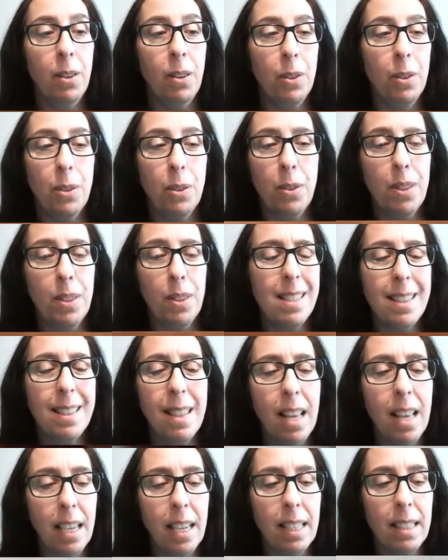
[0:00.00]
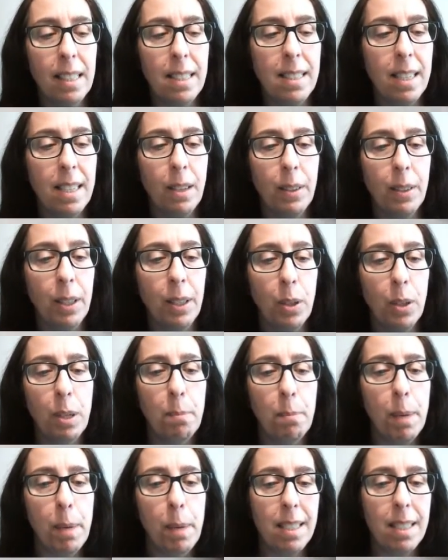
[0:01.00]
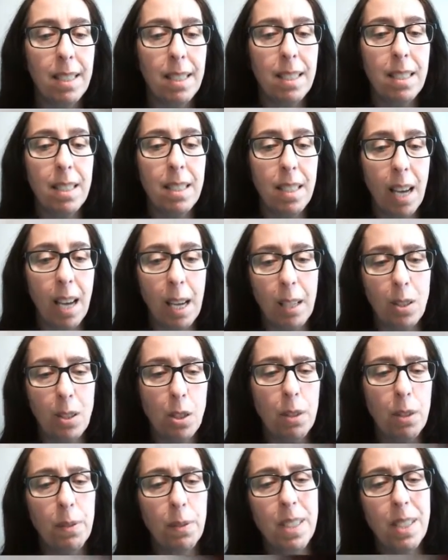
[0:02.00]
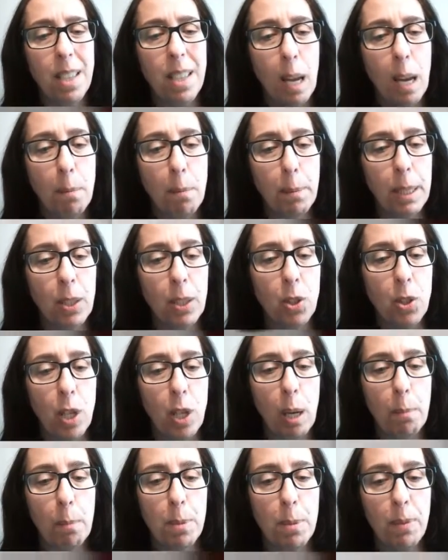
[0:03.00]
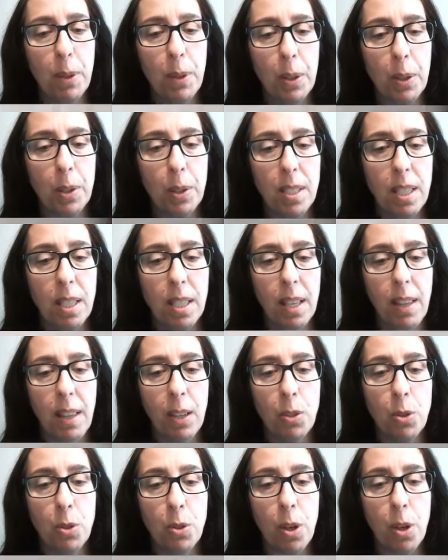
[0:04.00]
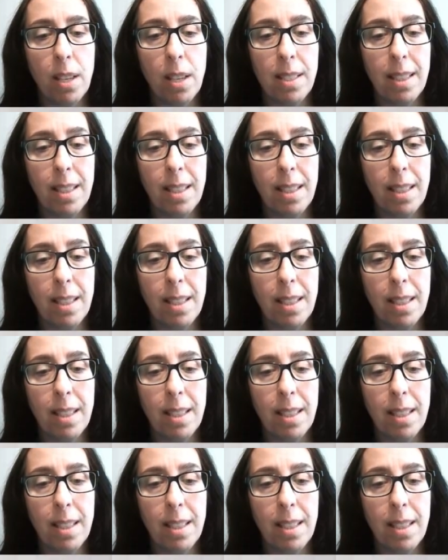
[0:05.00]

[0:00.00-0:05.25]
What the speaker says: there are these lines down here. He makes sort of diamond shapes first, and then draws